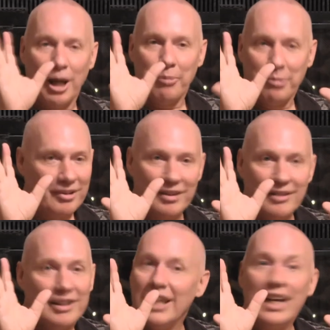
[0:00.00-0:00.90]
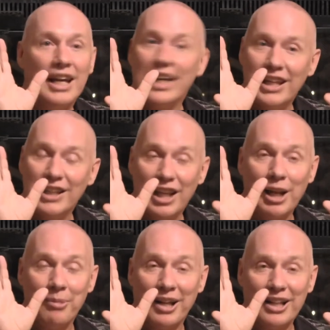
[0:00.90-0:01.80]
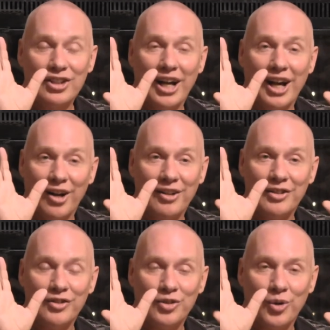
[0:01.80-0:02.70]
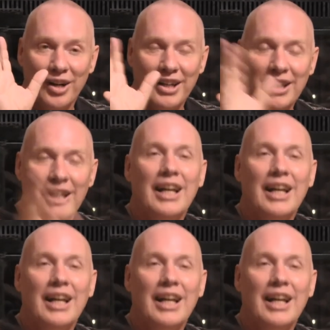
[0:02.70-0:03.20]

up. He lit up like a child in joy.